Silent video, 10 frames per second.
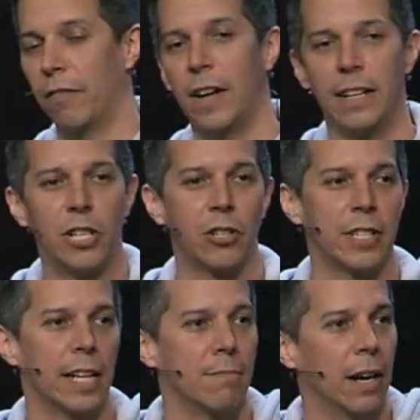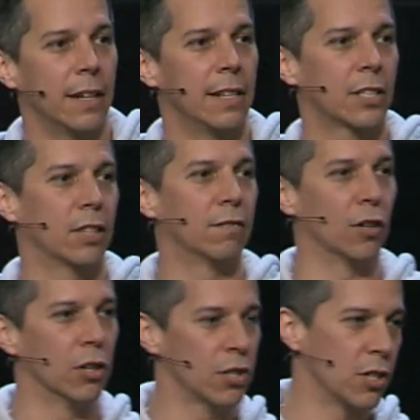I find interesting about his
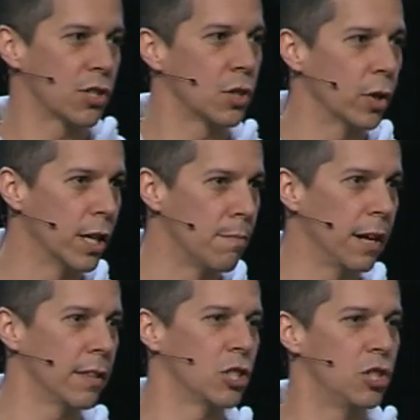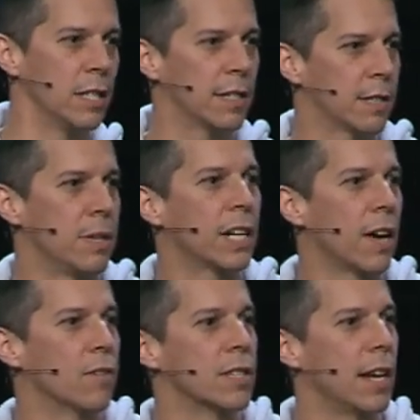conversion story and about this Jesus and me
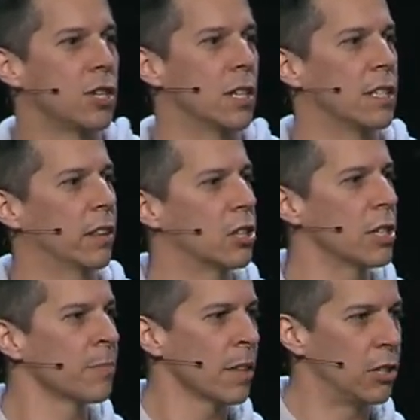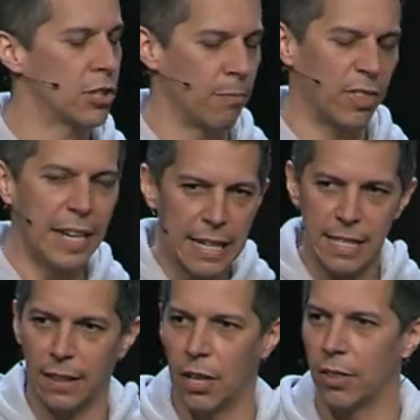conversation is that there's some things
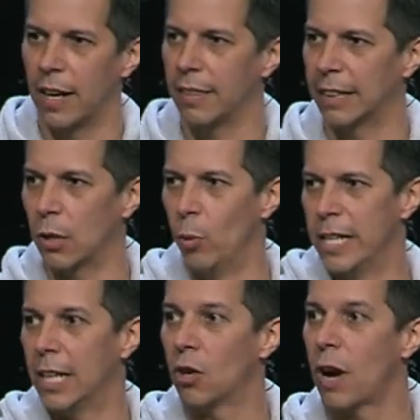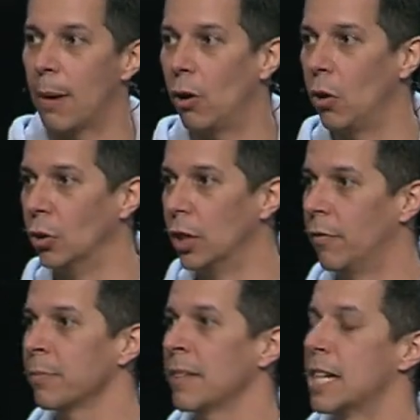in there that I think that we can grab a hold
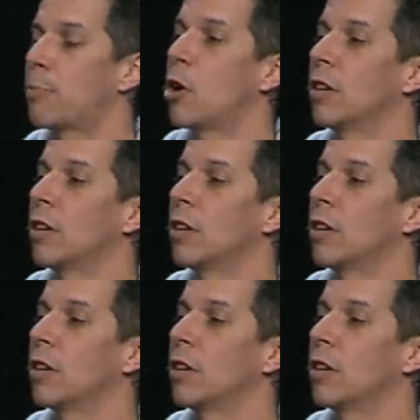of as part